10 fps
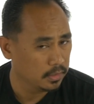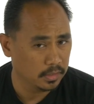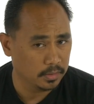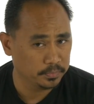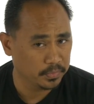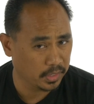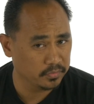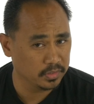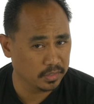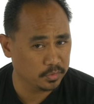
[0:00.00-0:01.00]
I
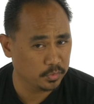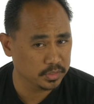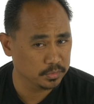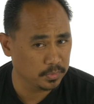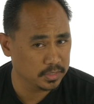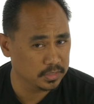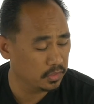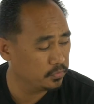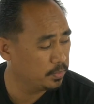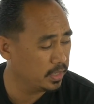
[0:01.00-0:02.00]
have a lot of questions
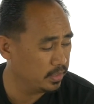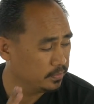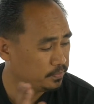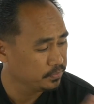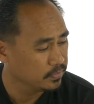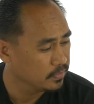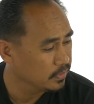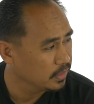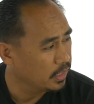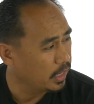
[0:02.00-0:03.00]
myself, but
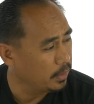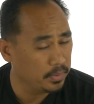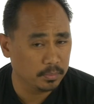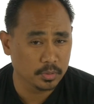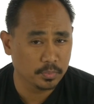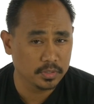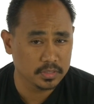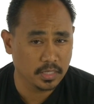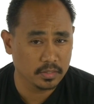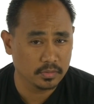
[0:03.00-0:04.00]
I'm able to put it
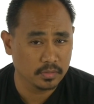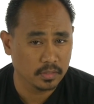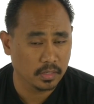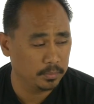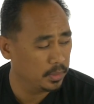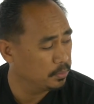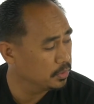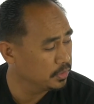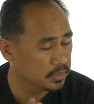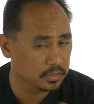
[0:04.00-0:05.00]
together. I'm able
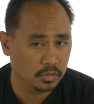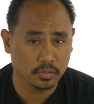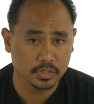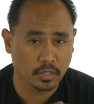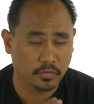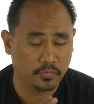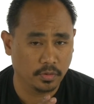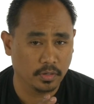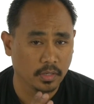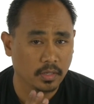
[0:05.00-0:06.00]
to install the
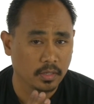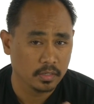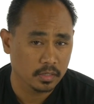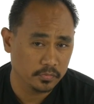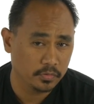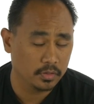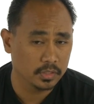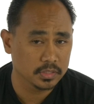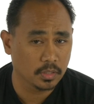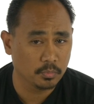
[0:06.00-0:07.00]
software, configure
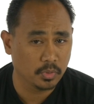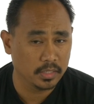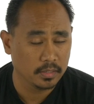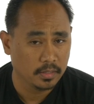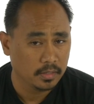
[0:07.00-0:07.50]
it somewhat.